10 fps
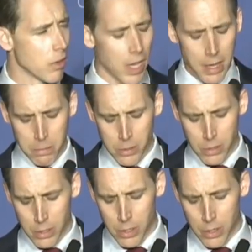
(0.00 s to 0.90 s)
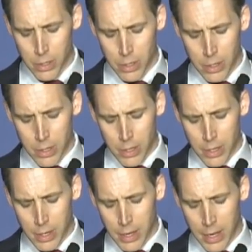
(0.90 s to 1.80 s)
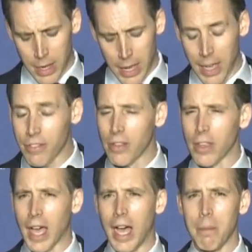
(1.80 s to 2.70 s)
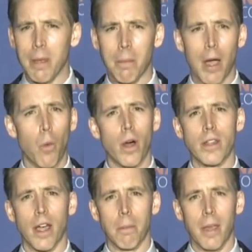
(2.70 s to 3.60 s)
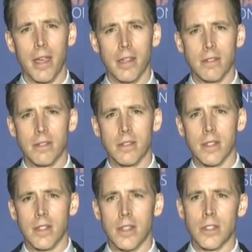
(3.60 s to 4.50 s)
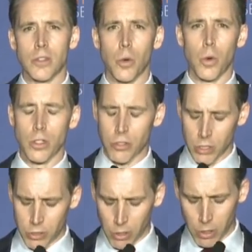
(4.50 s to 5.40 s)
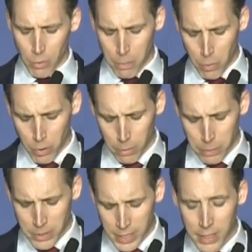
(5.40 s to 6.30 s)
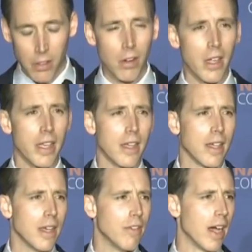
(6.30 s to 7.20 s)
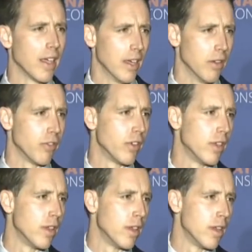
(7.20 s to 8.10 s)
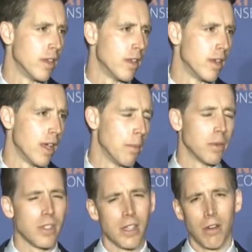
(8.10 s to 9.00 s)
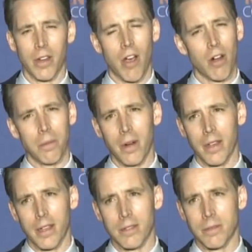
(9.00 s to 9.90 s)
games? I found the comment by one young man to a Wall Street Journal reporter particularly evocative and particularly heartbreaking.